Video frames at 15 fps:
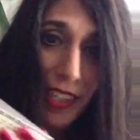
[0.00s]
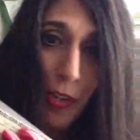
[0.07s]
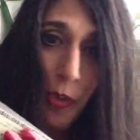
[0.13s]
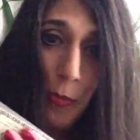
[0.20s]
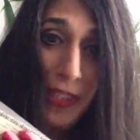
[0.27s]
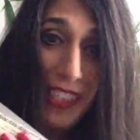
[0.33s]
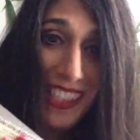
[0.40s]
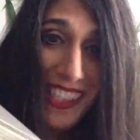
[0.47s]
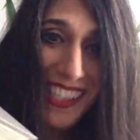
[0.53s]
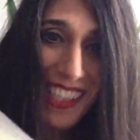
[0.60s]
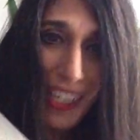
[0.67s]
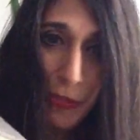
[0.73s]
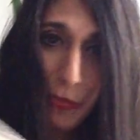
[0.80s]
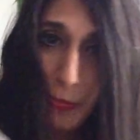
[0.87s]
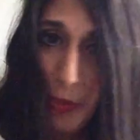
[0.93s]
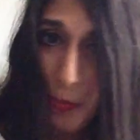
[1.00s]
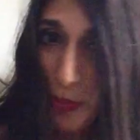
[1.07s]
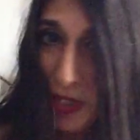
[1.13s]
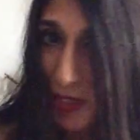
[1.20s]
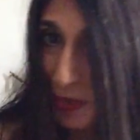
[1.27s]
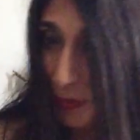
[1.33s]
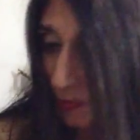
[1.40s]
opening the deck from the
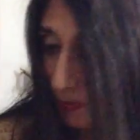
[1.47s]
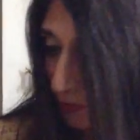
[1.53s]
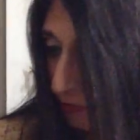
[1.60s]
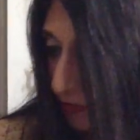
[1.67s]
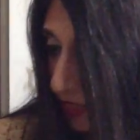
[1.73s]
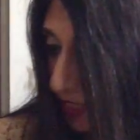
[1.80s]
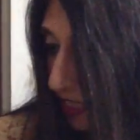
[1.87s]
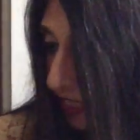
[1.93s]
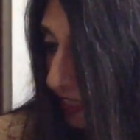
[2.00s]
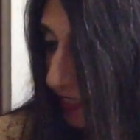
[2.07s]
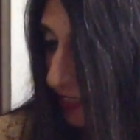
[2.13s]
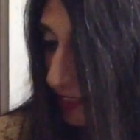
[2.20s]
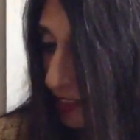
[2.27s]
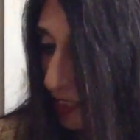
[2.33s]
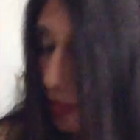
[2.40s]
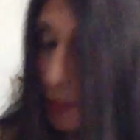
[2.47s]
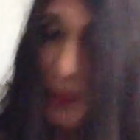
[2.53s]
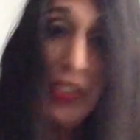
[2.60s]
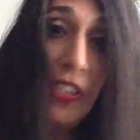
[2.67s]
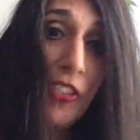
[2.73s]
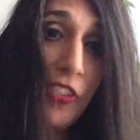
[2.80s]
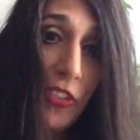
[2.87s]
bottom. And it came
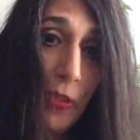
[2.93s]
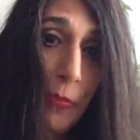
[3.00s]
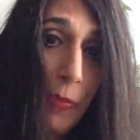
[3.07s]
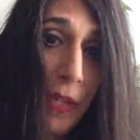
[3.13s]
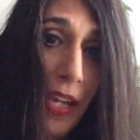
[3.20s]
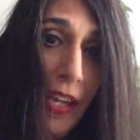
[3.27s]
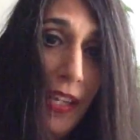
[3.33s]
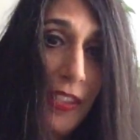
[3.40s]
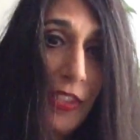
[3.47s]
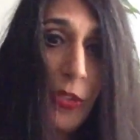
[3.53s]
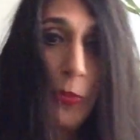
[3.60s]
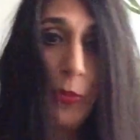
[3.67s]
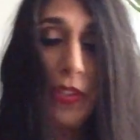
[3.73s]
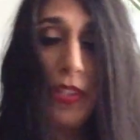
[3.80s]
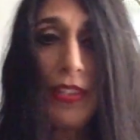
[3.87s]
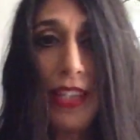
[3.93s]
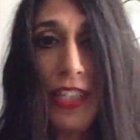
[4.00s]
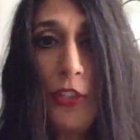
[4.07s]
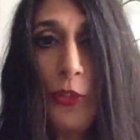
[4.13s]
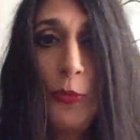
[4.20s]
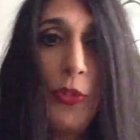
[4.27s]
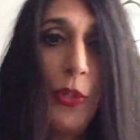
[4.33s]
nicely packed with a
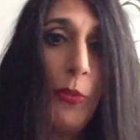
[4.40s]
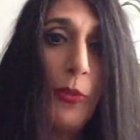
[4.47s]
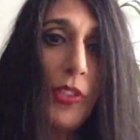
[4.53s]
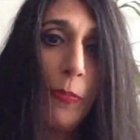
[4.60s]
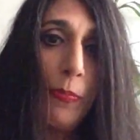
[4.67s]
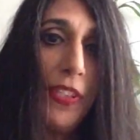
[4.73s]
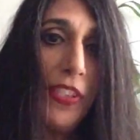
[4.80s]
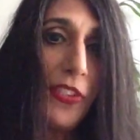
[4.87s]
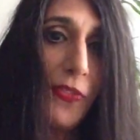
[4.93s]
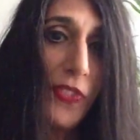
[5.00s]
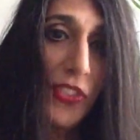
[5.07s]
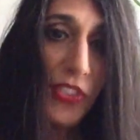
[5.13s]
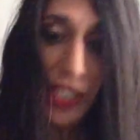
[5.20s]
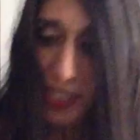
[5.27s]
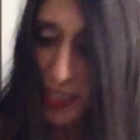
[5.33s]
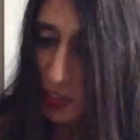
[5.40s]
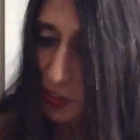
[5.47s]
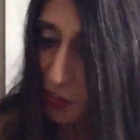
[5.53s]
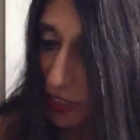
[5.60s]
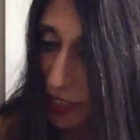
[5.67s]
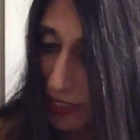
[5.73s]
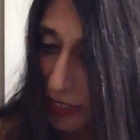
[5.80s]
thank you note, a piece of
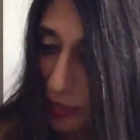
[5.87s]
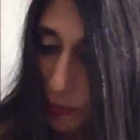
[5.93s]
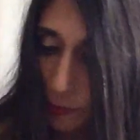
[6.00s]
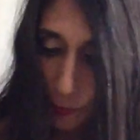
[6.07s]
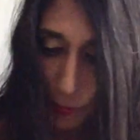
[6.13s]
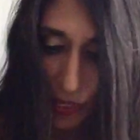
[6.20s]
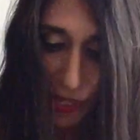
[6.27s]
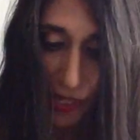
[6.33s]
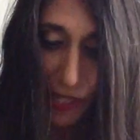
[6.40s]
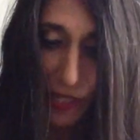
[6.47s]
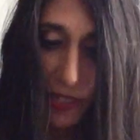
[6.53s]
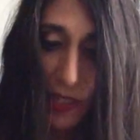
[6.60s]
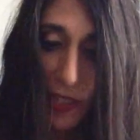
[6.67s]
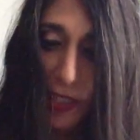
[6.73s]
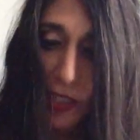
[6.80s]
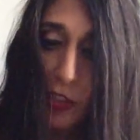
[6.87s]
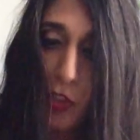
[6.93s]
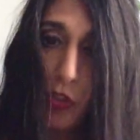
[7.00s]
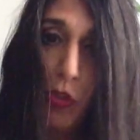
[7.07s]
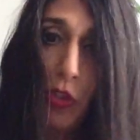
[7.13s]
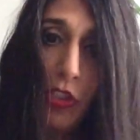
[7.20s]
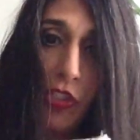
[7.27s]
sage, and a bag,
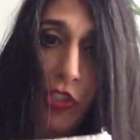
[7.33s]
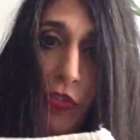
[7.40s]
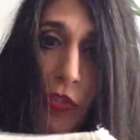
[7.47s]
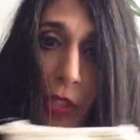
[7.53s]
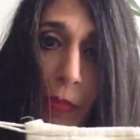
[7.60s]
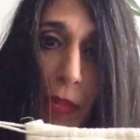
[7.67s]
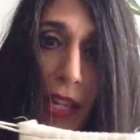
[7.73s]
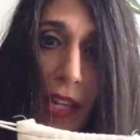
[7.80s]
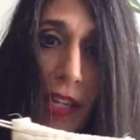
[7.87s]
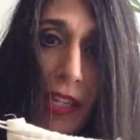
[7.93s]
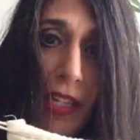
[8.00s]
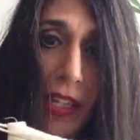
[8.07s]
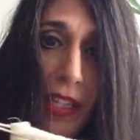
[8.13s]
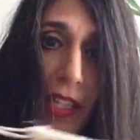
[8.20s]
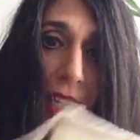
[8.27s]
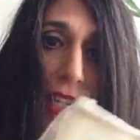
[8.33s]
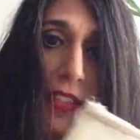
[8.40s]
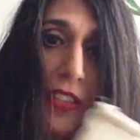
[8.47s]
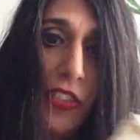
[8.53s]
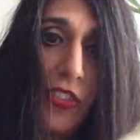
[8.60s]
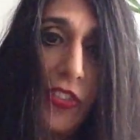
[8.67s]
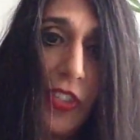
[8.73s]
drawstring bag. And
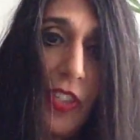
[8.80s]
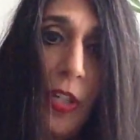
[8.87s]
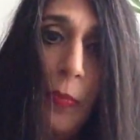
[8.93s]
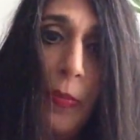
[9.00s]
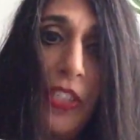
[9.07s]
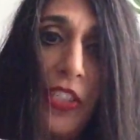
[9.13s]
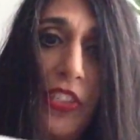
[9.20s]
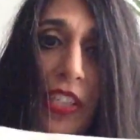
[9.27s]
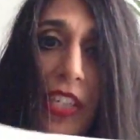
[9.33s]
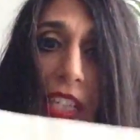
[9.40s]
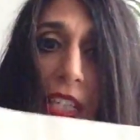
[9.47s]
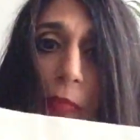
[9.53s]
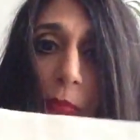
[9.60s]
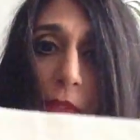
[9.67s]
this is the company's name,